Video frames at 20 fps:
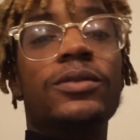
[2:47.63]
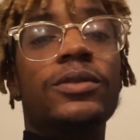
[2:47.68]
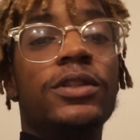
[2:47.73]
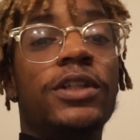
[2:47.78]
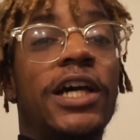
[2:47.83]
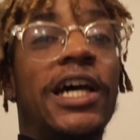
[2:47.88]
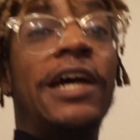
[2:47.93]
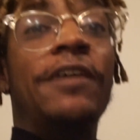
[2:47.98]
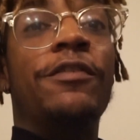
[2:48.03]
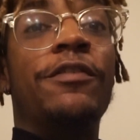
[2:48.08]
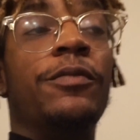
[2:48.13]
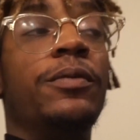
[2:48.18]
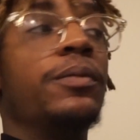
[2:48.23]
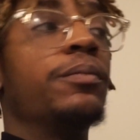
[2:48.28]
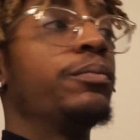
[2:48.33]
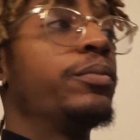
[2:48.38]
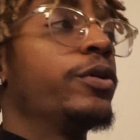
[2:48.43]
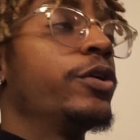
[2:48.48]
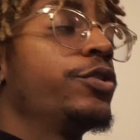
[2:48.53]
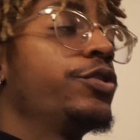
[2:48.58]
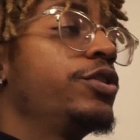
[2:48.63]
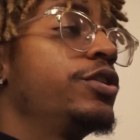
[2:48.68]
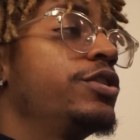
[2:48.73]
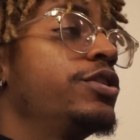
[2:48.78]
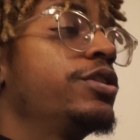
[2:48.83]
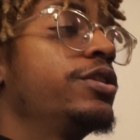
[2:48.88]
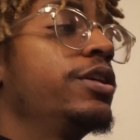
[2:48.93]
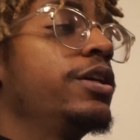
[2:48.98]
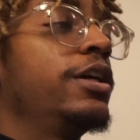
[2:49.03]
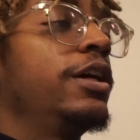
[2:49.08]
that I've ever been
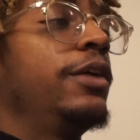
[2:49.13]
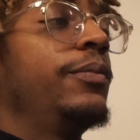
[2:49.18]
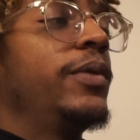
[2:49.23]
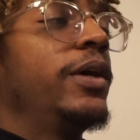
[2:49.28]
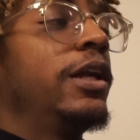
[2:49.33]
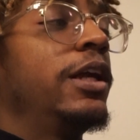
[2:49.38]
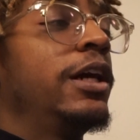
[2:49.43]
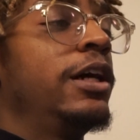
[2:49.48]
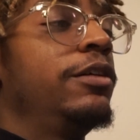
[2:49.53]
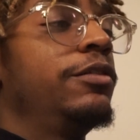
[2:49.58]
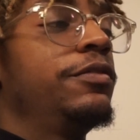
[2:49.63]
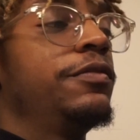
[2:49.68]
purchased in my life,